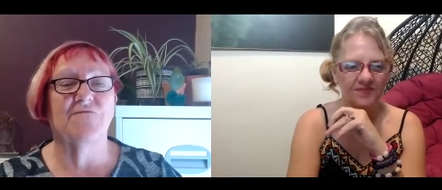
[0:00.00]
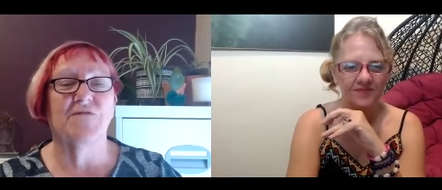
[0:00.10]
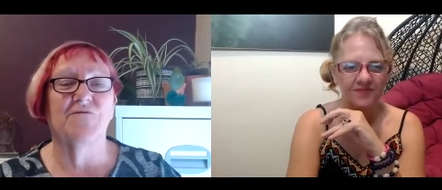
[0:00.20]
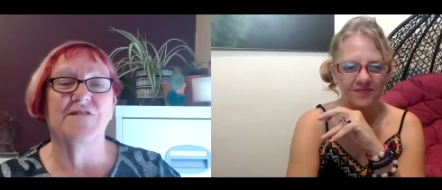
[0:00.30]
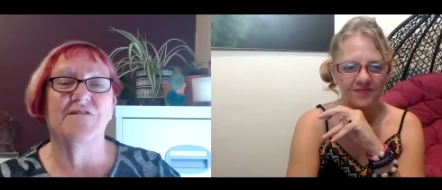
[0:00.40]
Speaker 1: we
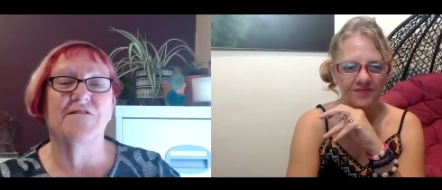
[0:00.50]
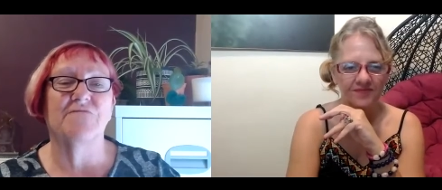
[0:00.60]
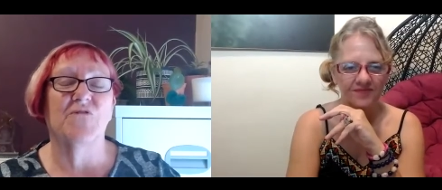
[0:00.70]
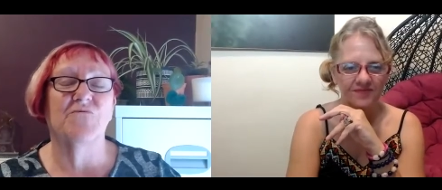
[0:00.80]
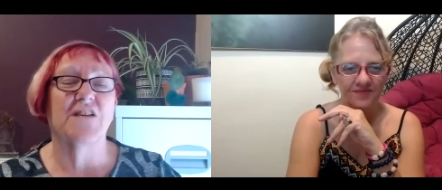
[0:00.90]
want and
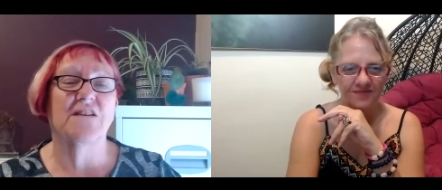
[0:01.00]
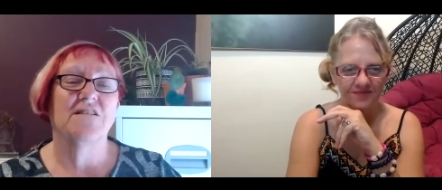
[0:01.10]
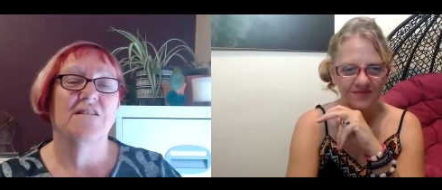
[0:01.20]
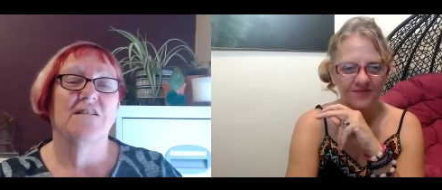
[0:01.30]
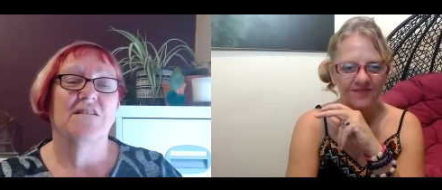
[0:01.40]
what we
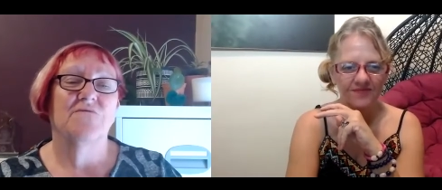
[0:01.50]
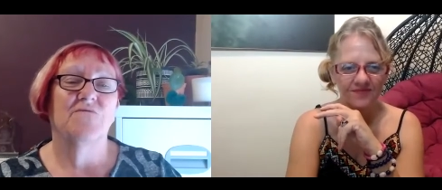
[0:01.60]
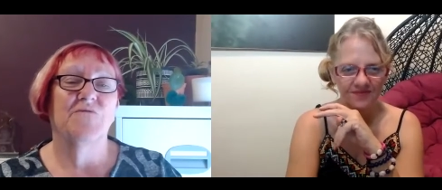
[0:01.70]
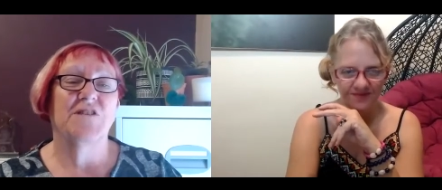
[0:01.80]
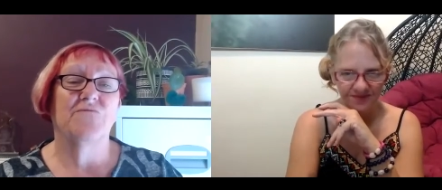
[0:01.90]
what
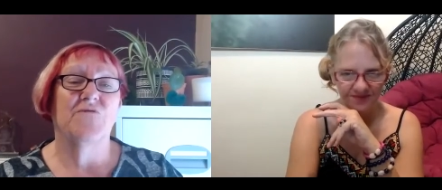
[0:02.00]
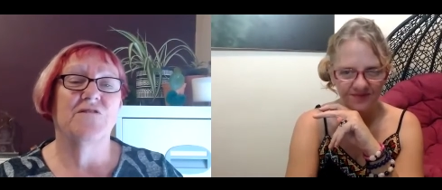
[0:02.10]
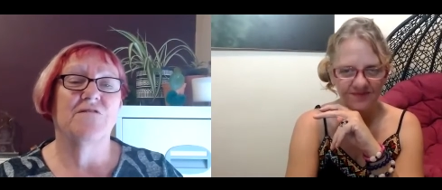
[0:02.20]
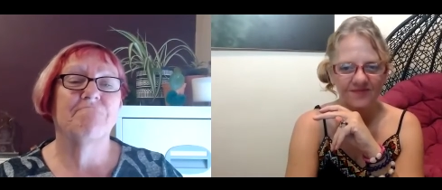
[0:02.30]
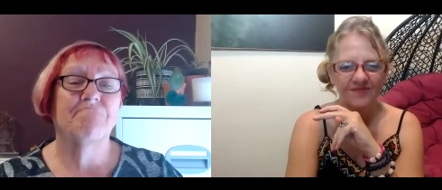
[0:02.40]
we don't want
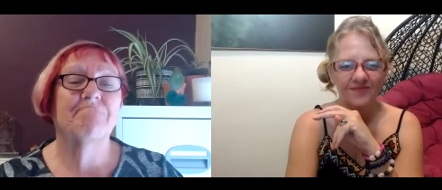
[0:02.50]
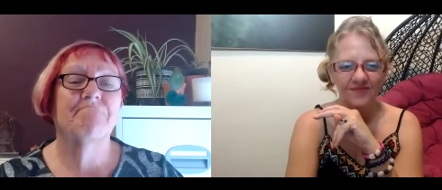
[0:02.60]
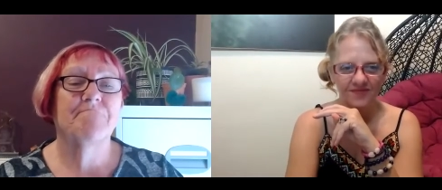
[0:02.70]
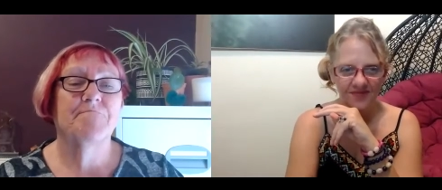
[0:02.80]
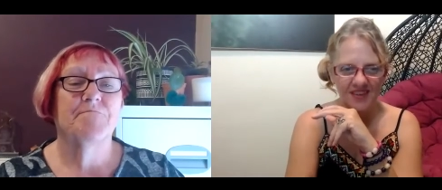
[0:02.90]

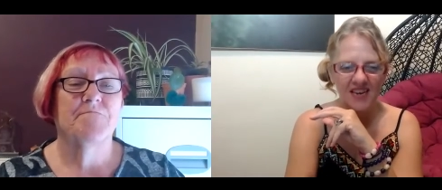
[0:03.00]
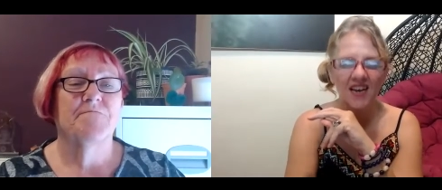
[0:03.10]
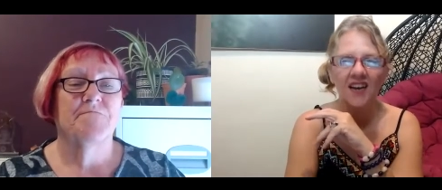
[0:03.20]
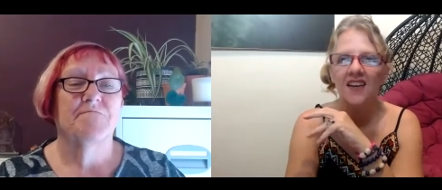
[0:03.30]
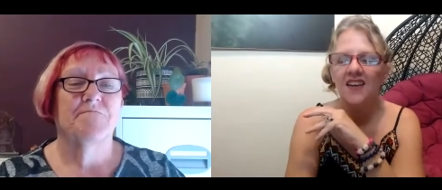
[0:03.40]

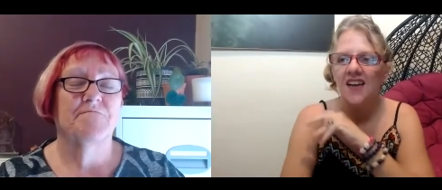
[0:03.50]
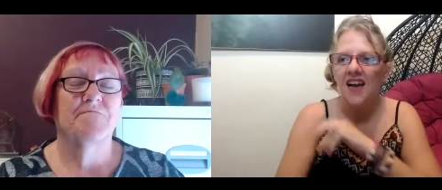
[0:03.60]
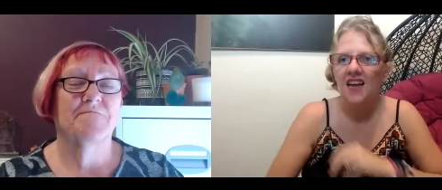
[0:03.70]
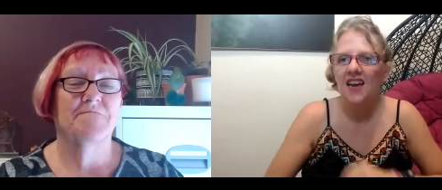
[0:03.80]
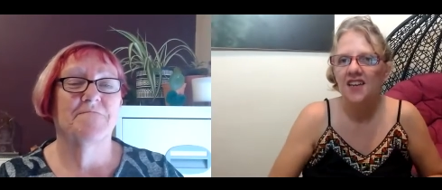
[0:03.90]
Speaker 2: yeah
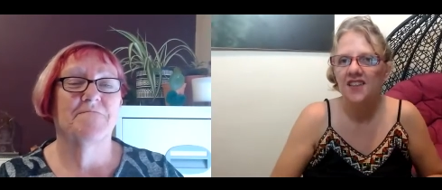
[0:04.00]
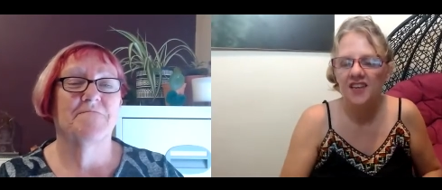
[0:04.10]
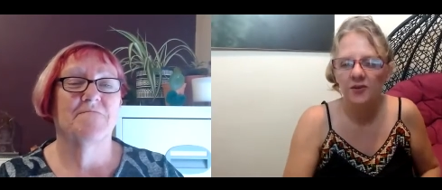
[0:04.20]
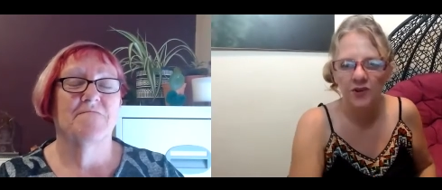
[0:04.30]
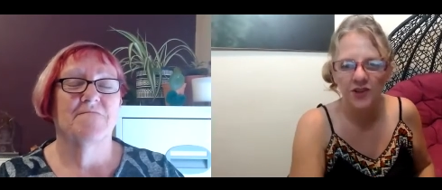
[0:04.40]
and i
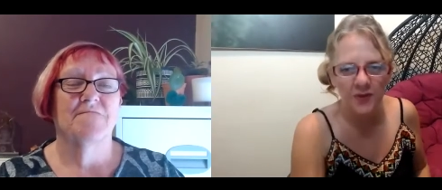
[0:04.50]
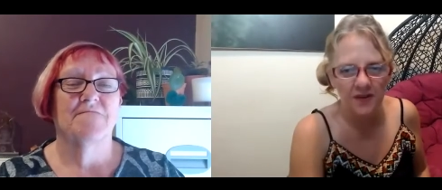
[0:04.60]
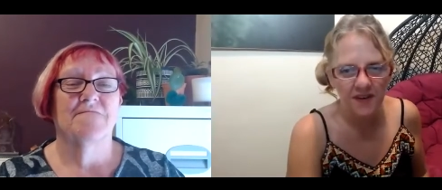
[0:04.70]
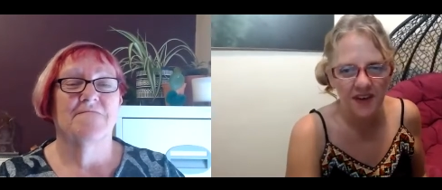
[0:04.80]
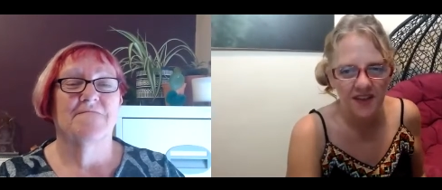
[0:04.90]
think once we
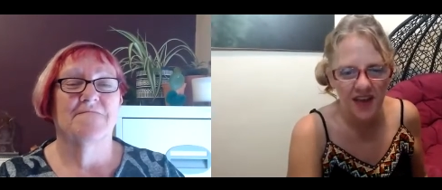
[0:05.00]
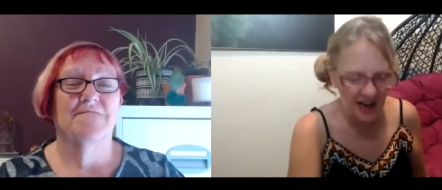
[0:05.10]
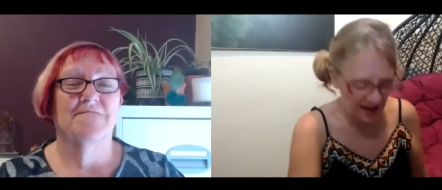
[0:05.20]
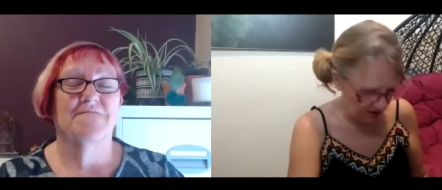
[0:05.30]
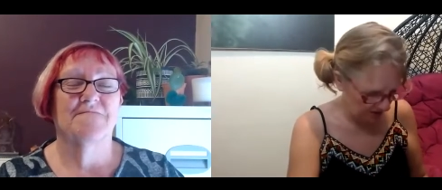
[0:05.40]
figured that
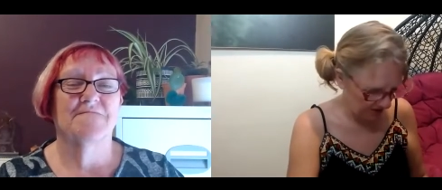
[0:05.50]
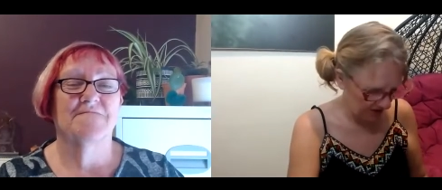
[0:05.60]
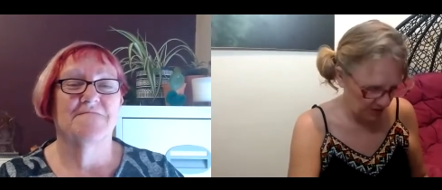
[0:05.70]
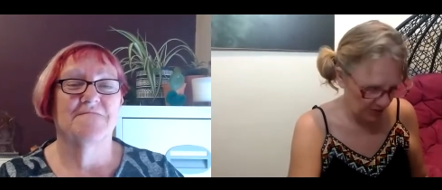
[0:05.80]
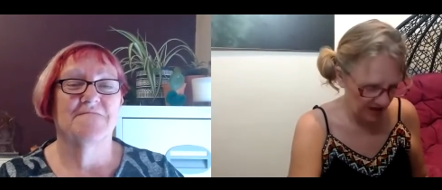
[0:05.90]
out
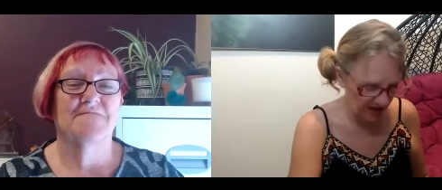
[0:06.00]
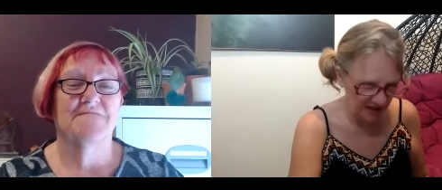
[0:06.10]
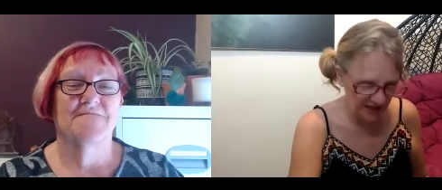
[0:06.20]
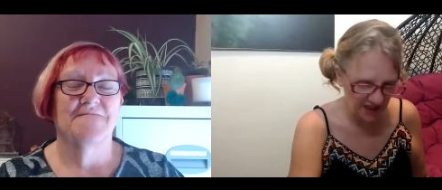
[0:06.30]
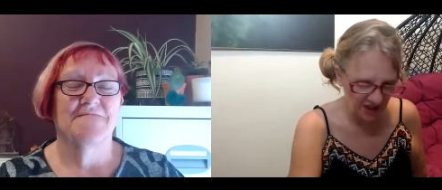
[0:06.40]
that we can
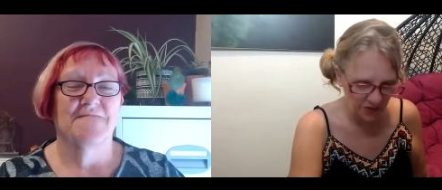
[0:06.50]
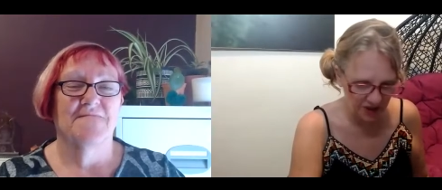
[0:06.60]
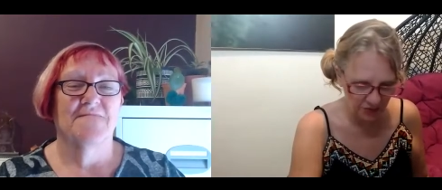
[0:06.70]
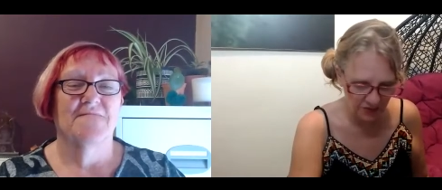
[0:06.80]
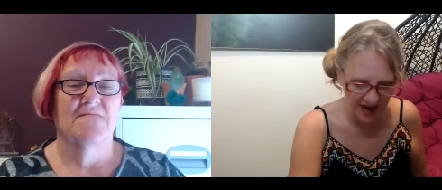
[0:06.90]
decide
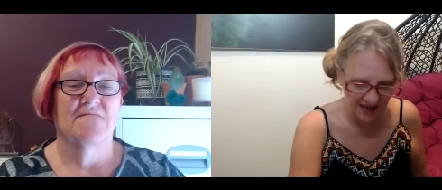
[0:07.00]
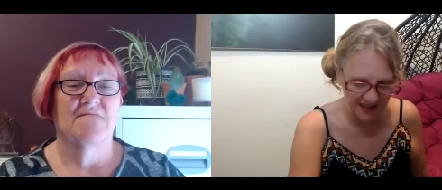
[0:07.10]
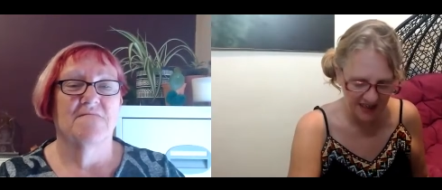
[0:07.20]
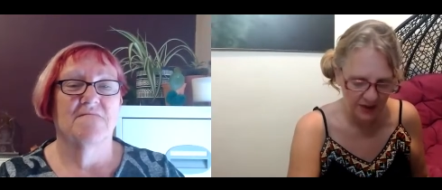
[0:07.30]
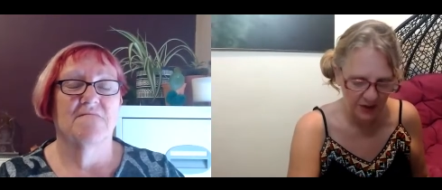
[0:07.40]
which
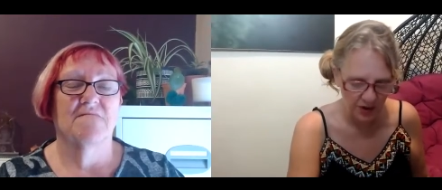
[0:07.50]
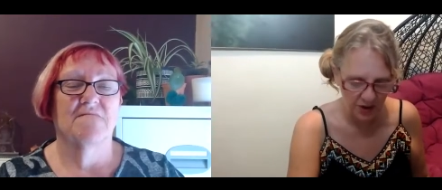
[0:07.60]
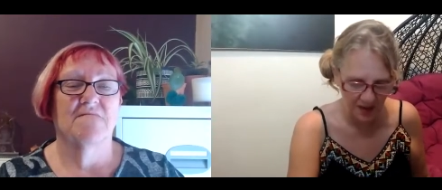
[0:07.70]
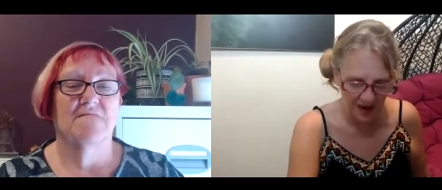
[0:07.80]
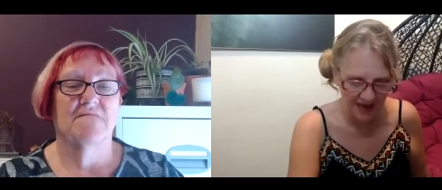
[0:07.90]
reality we want
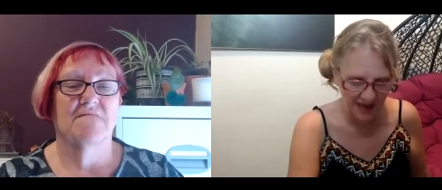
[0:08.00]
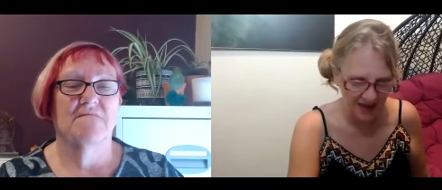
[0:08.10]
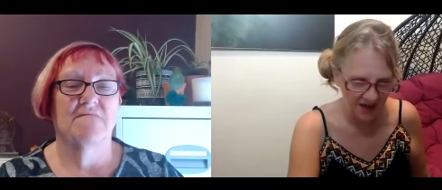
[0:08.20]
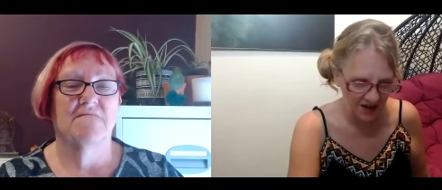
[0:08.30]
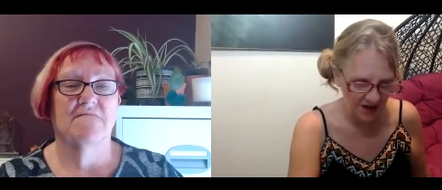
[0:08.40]
to play
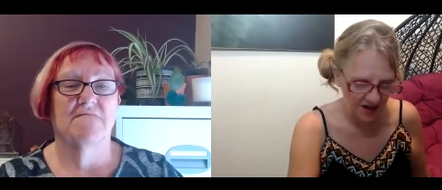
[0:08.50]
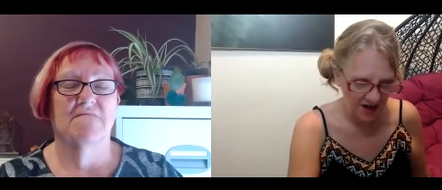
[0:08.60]
in,